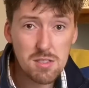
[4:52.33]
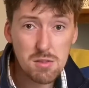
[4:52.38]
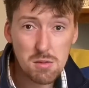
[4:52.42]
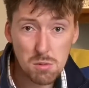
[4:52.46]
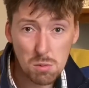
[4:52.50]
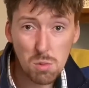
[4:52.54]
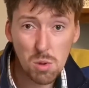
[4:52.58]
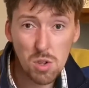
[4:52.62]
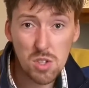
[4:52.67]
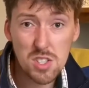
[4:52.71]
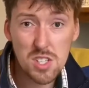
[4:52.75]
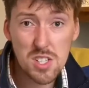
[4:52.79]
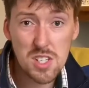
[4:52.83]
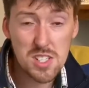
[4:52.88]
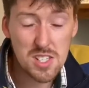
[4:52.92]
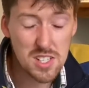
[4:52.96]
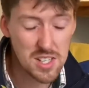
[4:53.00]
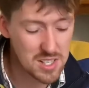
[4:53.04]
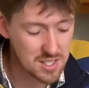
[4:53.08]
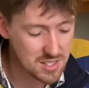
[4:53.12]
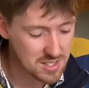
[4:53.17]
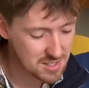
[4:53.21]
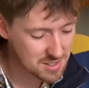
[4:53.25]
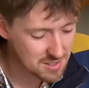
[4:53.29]
what is
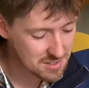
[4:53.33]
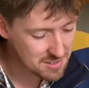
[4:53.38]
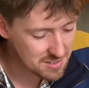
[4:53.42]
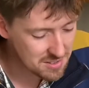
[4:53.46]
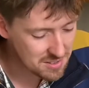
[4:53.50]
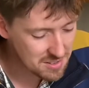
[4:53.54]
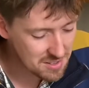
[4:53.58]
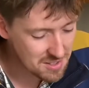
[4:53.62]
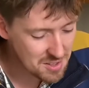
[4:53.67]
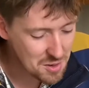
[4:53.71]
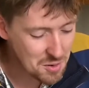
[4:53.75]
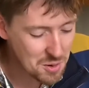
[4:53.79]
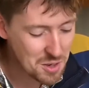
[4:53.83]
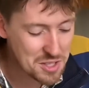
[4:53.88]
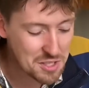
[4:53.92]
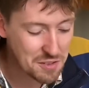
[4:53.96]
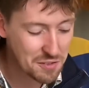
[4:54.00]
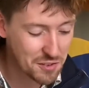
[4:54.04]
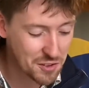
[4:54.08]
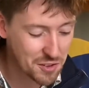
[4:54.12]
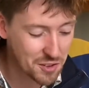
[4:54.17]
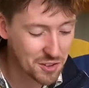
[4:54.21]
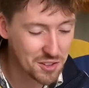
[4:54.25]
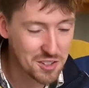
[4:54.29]
it? Which of
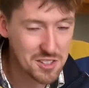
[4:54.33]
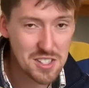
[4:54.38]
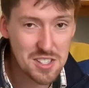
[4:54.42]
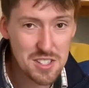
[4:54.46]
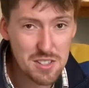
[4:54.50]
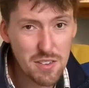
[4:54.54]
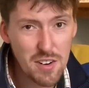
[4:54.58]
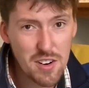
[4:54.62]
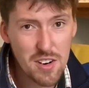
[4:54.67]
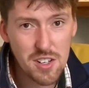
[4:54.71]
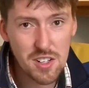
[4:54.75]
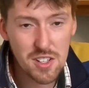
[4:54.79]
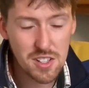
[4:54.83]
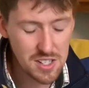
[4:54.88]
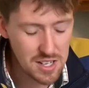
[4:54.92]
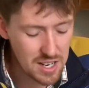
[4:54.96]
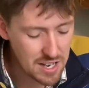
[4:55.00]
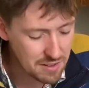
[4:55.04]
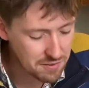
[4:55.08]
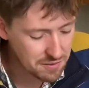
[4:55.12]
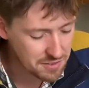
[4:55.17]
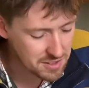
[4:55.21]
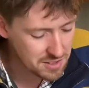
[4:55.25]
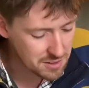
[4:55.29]
course is a very good name
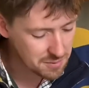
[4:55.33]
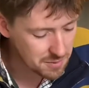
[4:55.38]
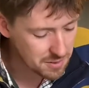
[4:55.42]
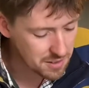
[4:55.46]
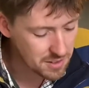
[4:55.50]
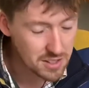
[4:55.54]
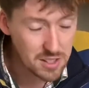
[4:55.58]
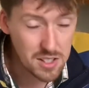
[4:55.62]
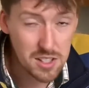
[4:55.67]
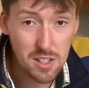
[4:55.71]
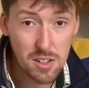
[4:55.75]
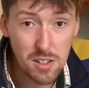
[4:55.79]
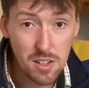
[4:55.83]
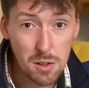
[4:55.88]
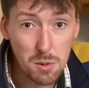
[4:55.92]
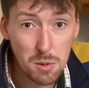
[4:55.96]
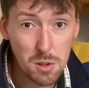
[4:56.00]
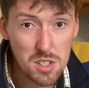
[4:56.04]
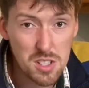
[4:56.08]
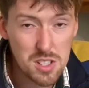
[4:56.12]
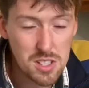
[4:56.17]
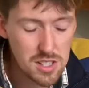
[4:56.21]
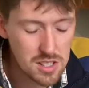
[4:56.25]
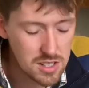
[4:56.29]
for something you don't know what
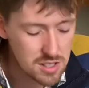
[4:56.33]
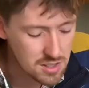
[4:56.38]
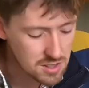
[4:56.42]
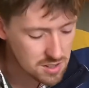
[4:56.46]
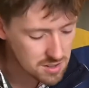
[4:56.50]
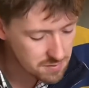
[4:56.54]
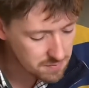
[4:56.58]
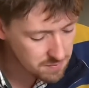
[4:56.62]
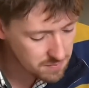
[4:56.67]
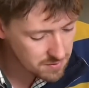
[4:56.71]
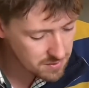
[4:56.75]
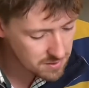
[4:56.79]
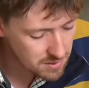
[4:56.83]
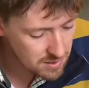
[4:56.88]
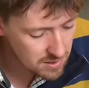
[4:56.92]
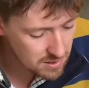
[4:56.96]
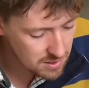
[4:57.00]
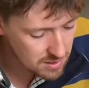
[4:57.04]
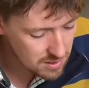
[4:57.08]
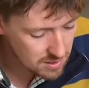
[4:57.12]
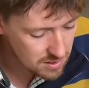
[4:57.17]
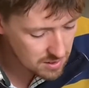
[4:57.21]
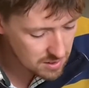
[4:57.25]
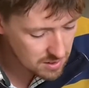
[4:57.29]
it is.
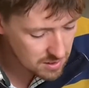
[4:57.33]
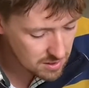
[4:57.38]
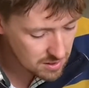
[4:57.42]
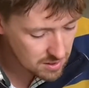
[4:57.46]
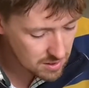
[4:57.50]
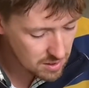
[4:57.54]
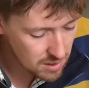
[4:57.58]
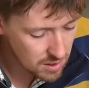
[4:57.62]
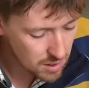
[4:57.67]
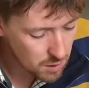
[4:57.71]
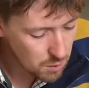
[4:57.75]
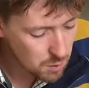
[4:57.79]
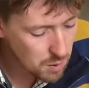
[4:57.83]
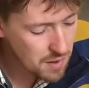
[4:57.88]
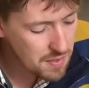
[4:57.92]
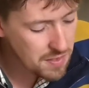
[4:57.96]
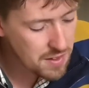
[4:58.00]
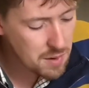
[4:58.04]
When they